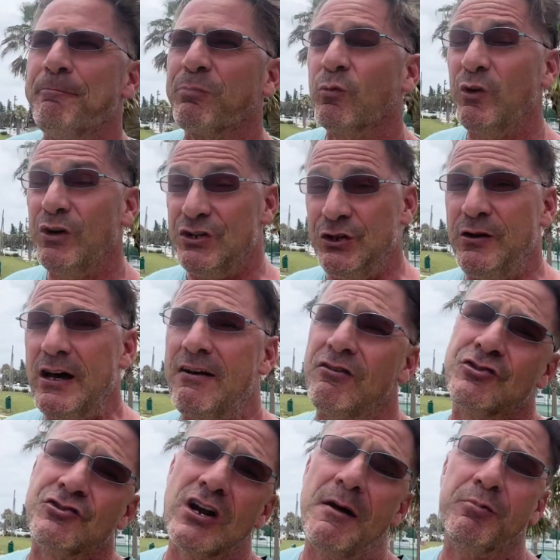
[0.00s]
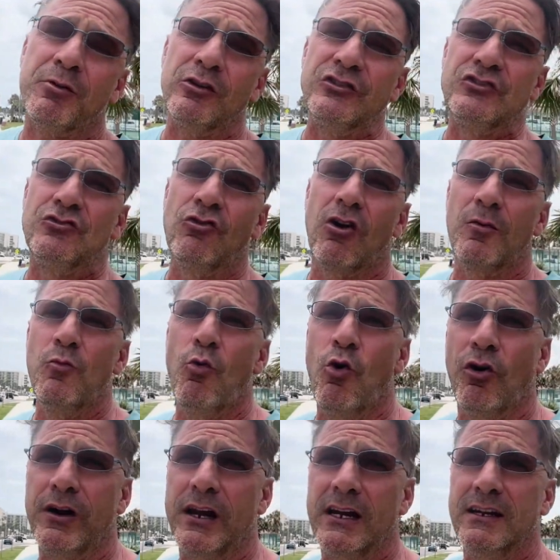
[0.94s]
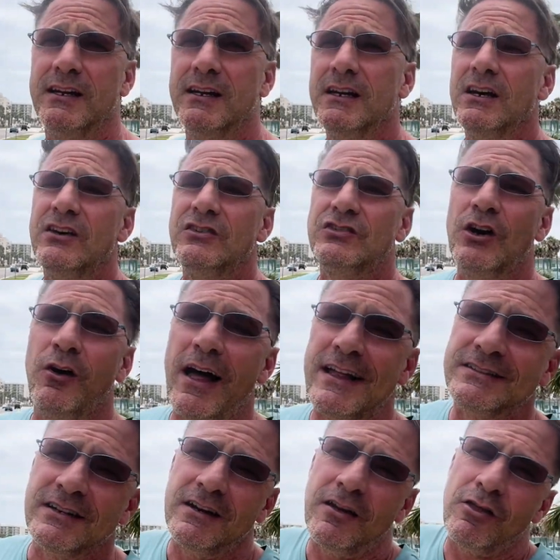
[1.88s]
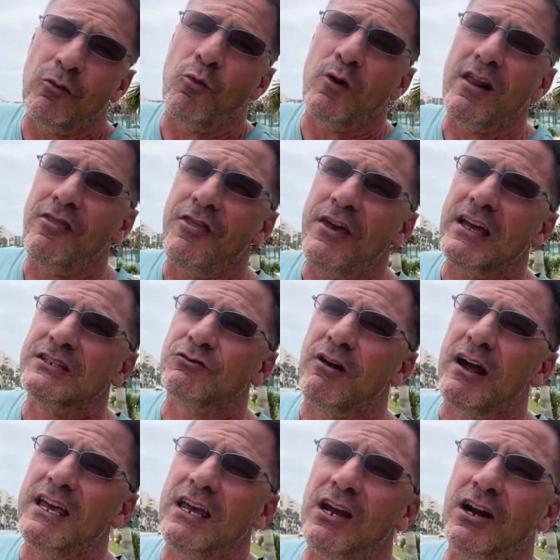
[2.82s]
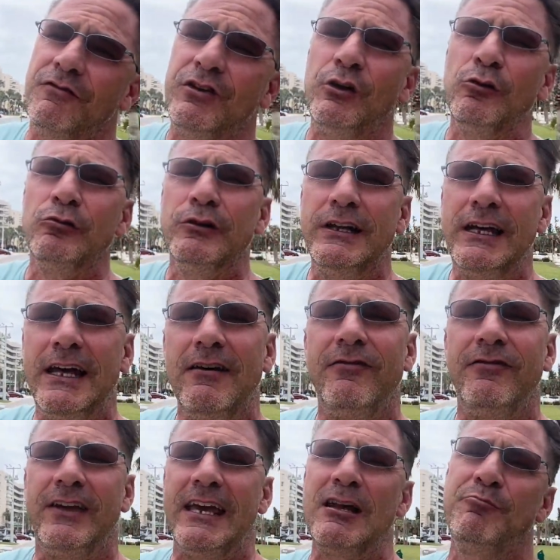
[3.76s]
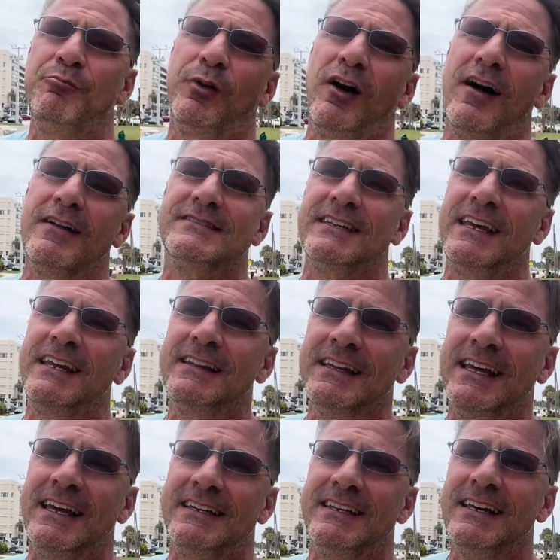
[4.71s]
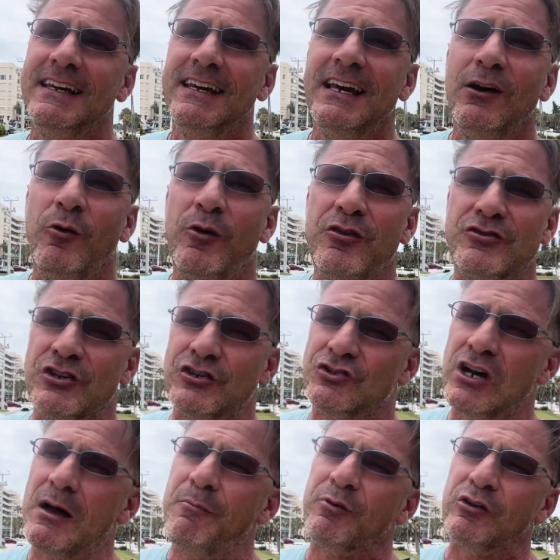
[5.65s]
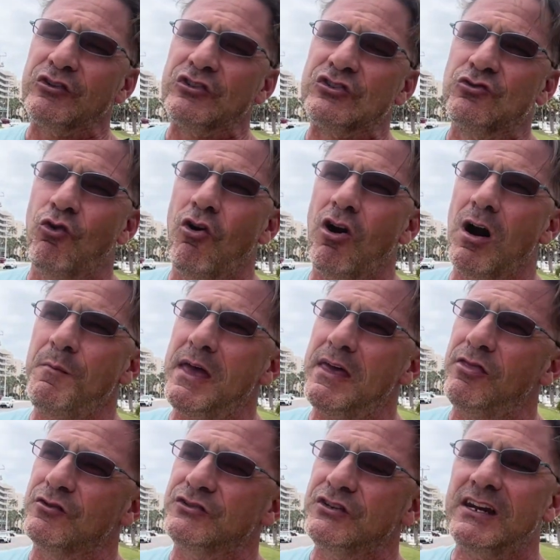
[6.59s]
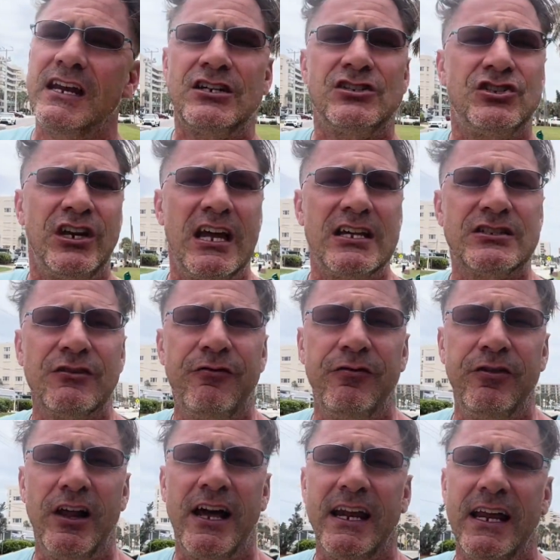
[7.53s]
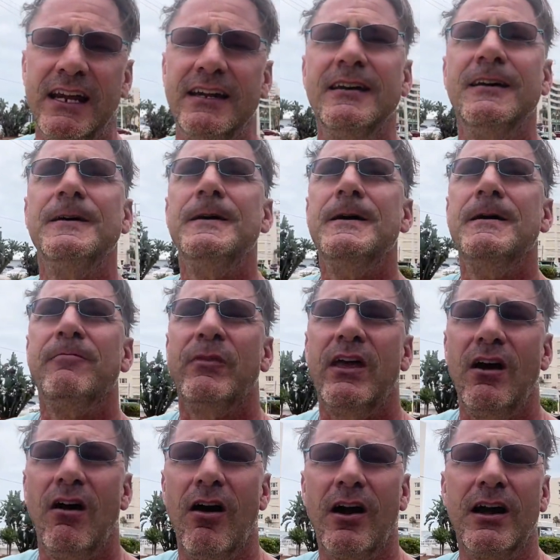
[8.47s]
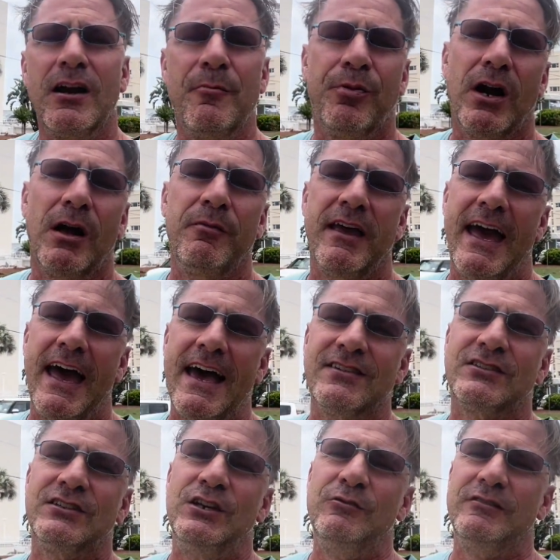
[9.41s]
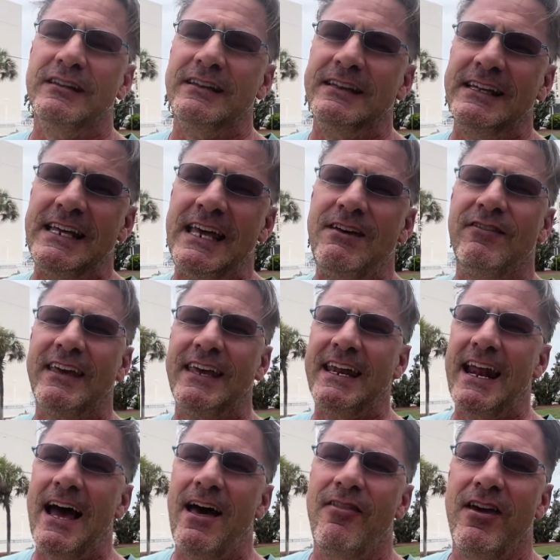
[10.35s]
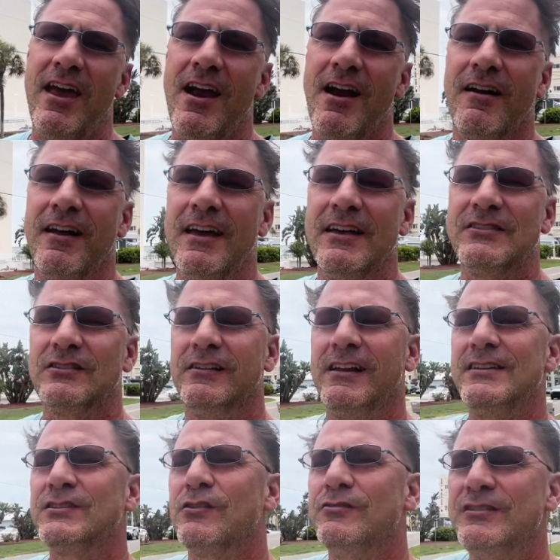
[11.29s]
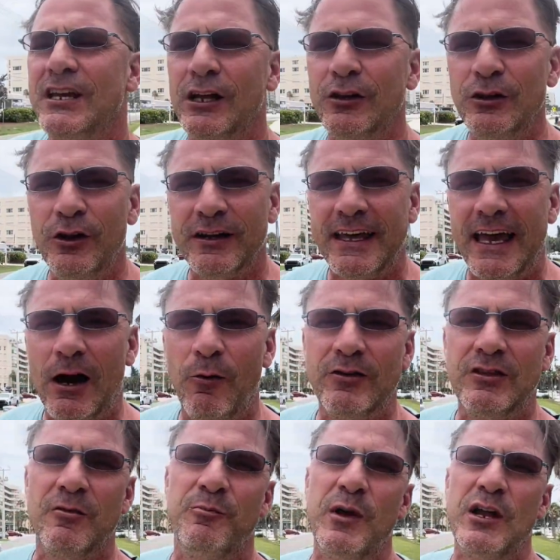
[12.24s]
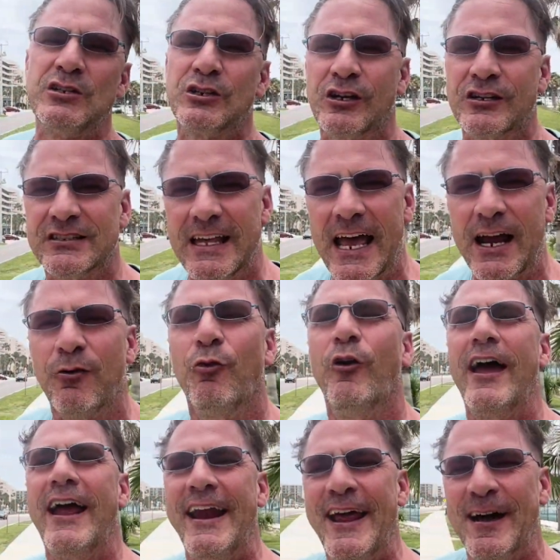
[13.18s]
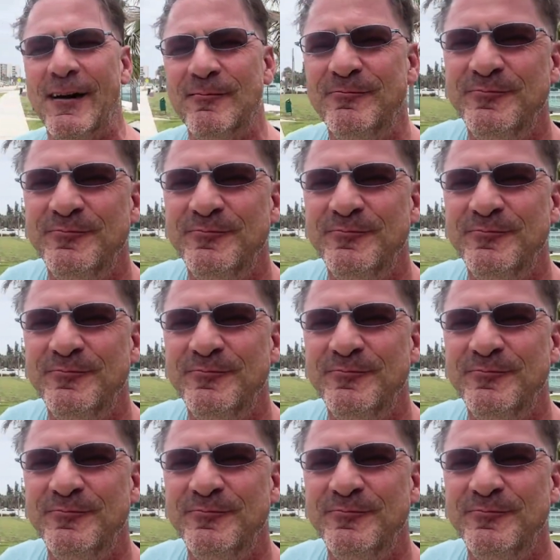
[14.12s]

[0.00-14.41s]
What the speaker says: We do have a tropical storm warning, so that's another one of the things right here. If you live in Ponce Inlet, when there's a tropical storm and there's any chance of flooding, they are going to probably ask you to leave and get out of the area. So let's go take a look at what the beach looks like right now.